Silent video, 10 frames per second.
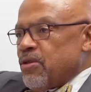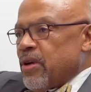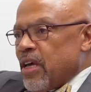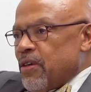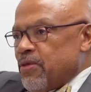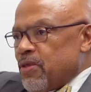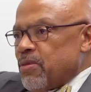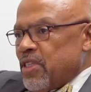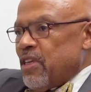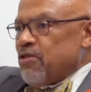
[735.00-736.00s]
to have some
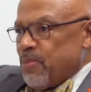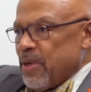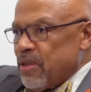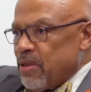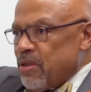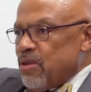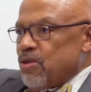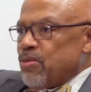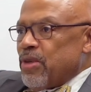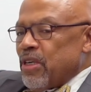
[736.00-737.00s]
safe space
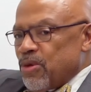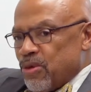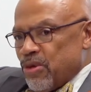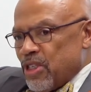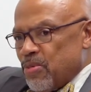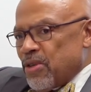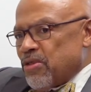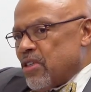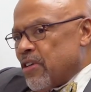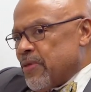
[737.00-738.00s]
to be able to express
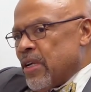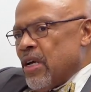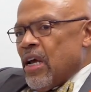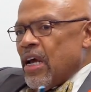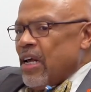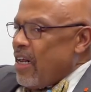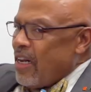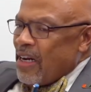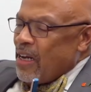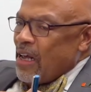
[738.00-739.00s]
yourself,
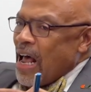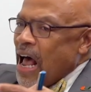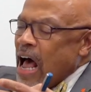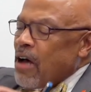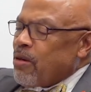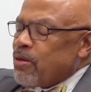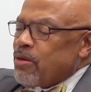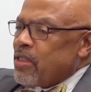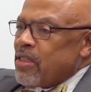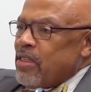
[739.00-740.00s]
and how
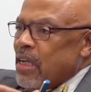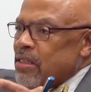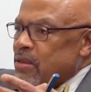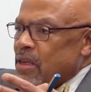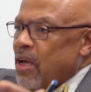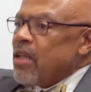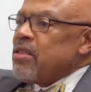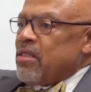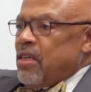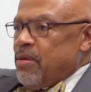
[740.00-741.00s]
did that
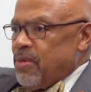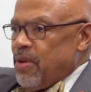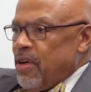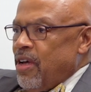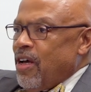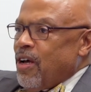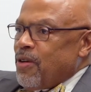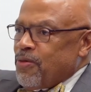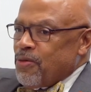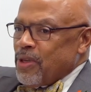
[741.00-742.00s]
concept
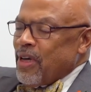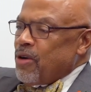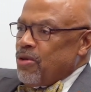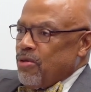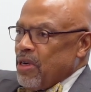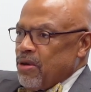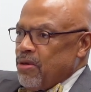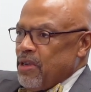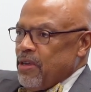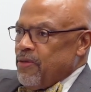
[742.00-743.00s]
of Without the White
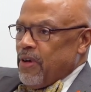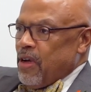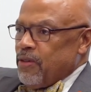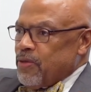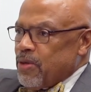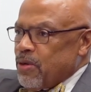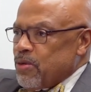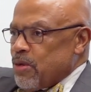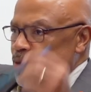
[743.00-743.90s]
Coat evolve? So